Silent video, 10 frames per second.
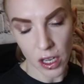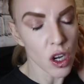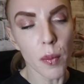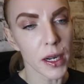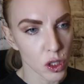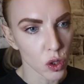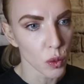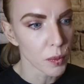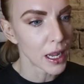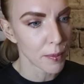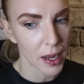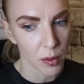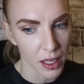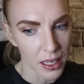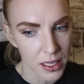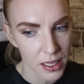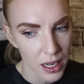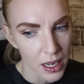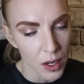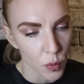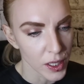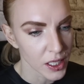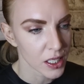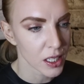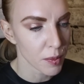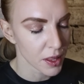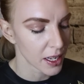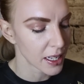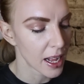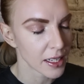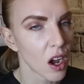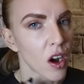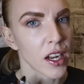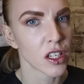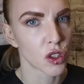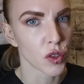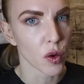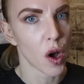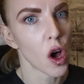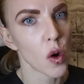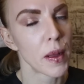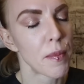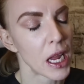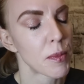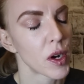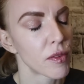nobody told me about this, which is something that I drill home in people.